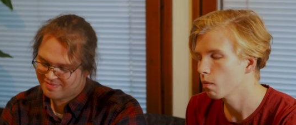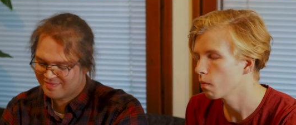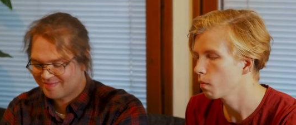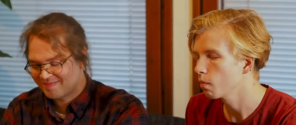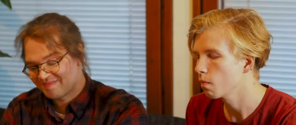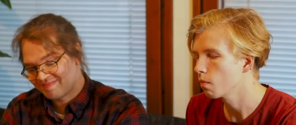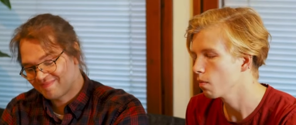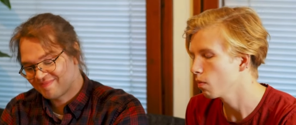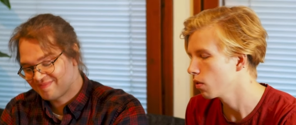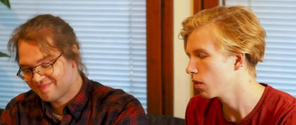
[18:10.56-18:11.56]

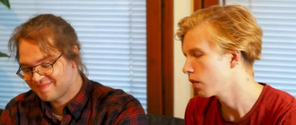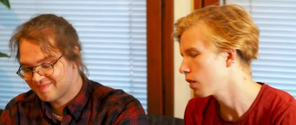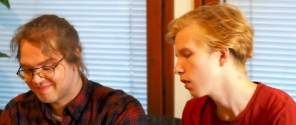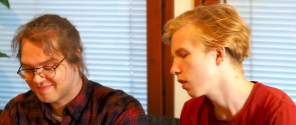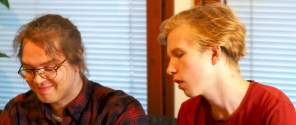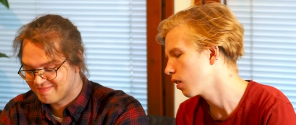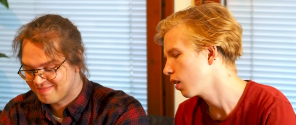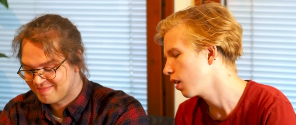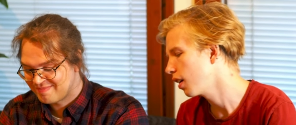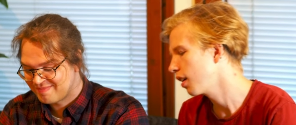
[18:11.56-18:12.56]

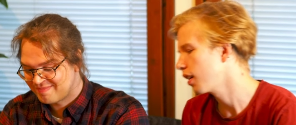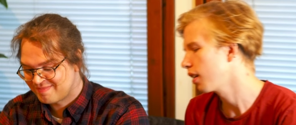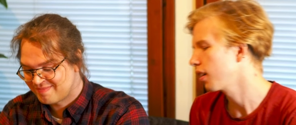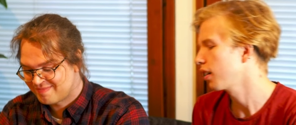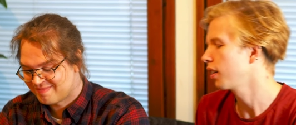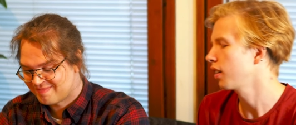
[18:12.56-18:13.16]
No one is speaking in this clip.